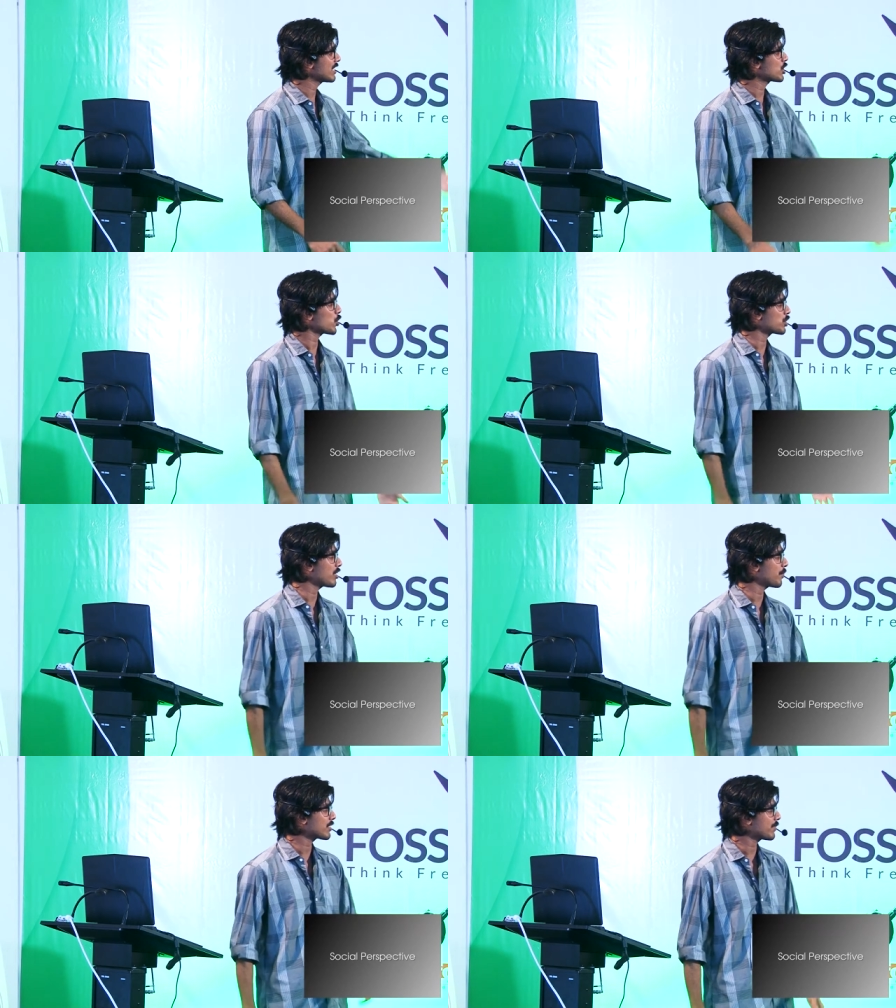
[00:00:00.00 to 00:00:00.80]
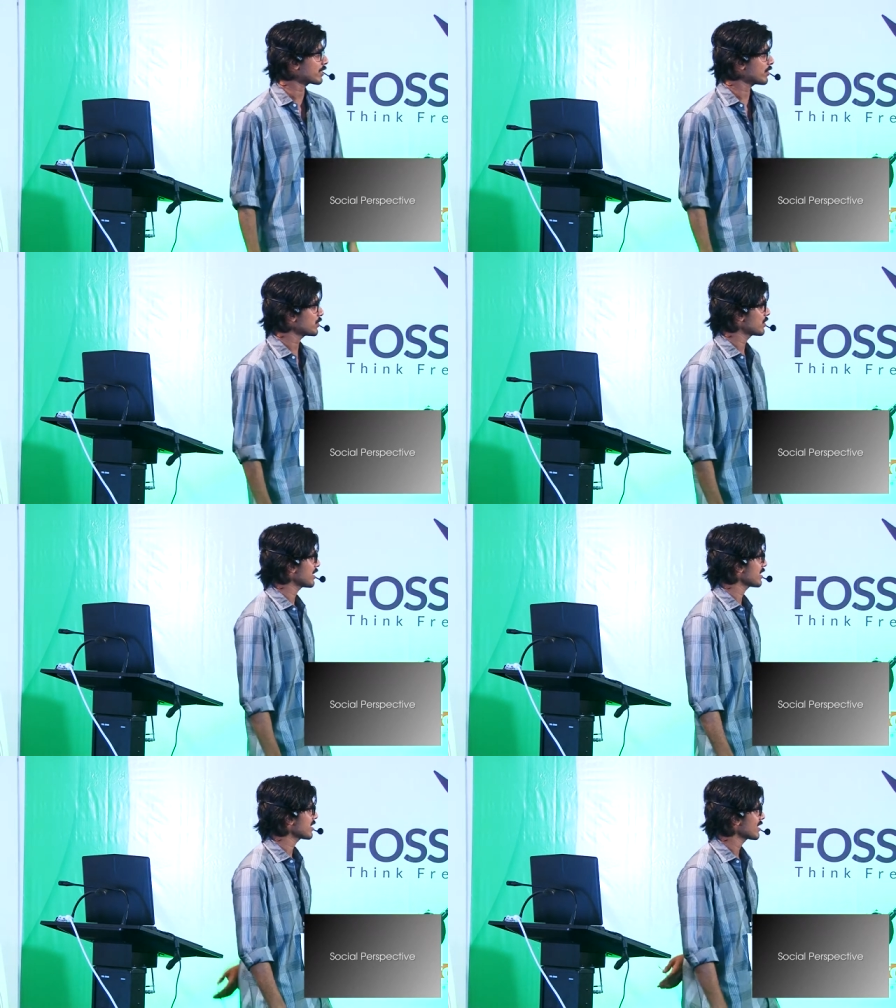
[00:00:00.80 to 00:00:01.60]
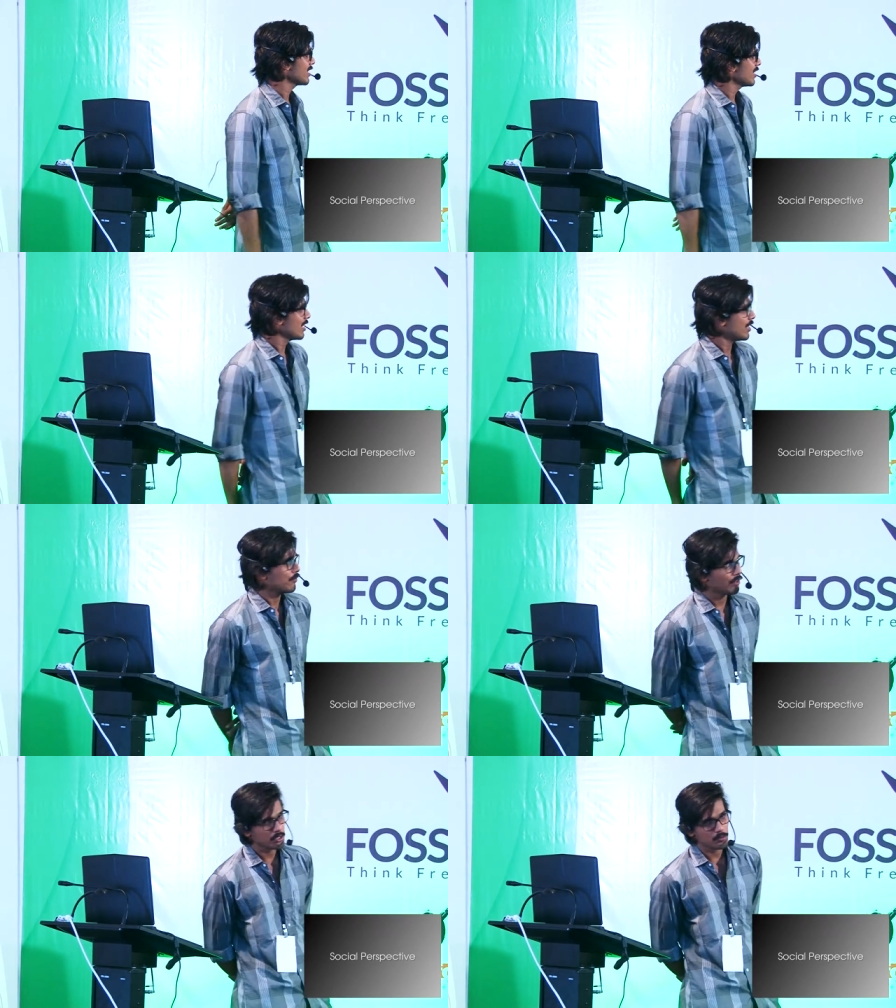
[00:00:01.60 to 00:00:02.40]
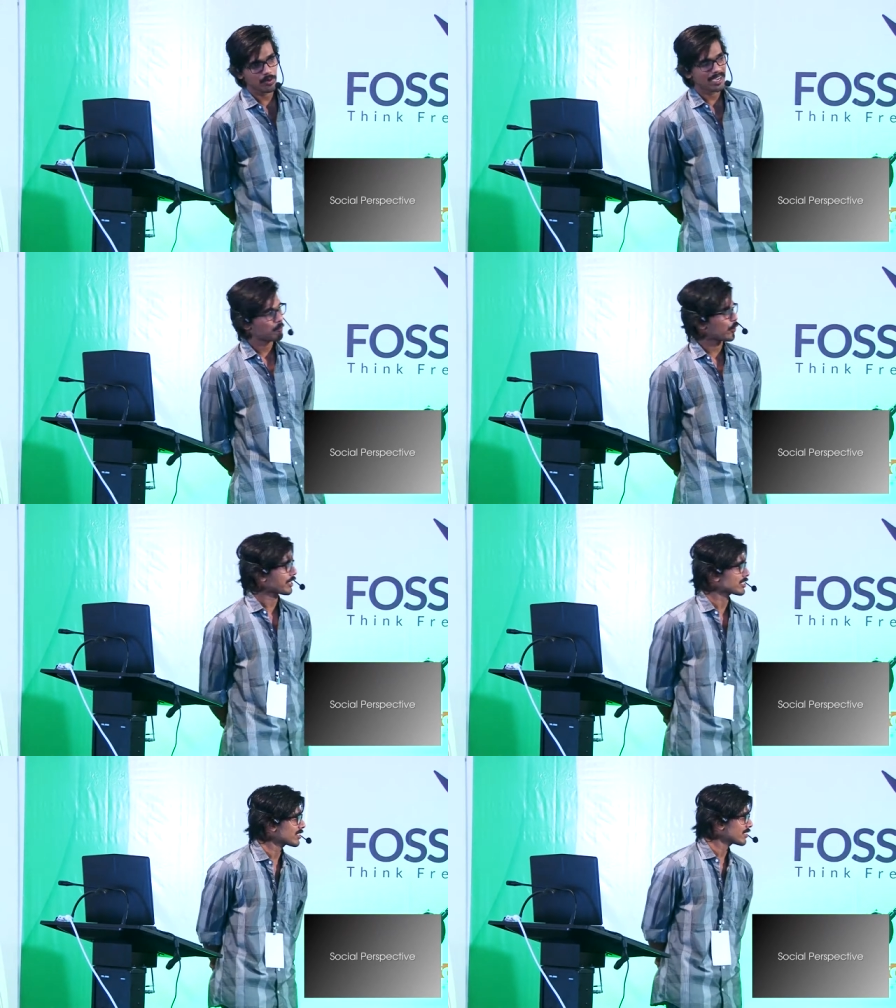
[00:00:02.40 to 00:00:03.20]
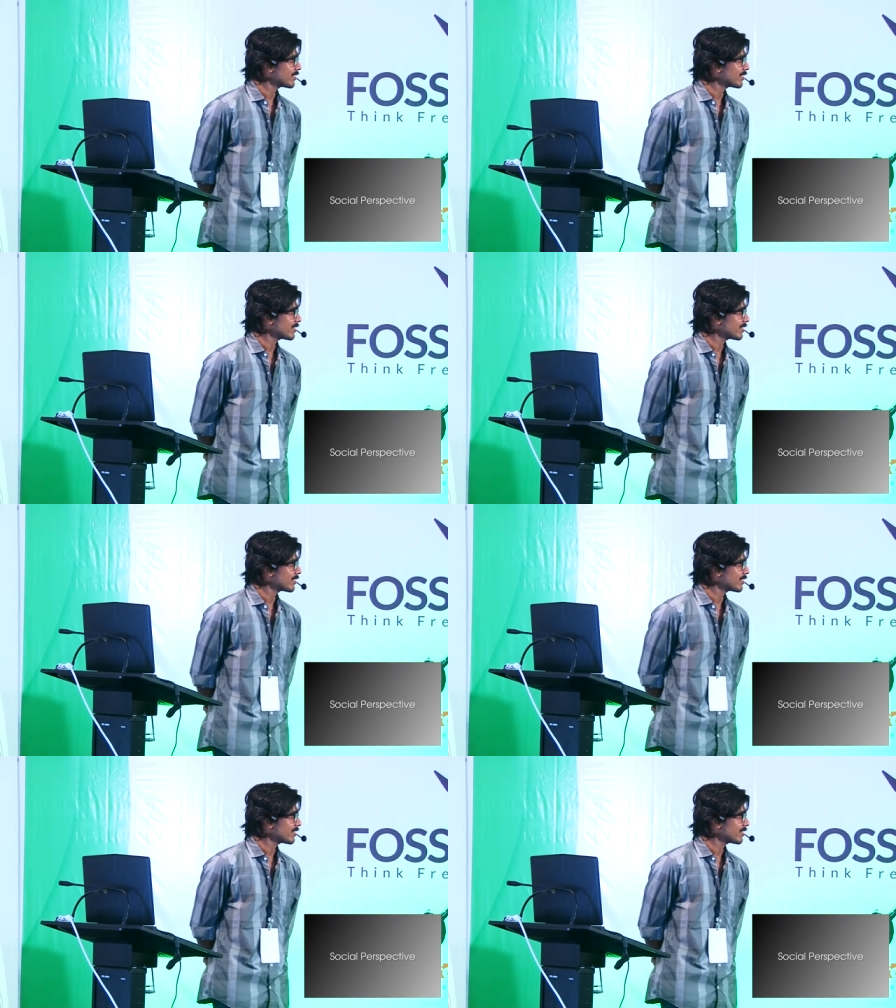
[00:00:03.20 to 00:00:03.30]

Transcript: the social perspective of things when you buy products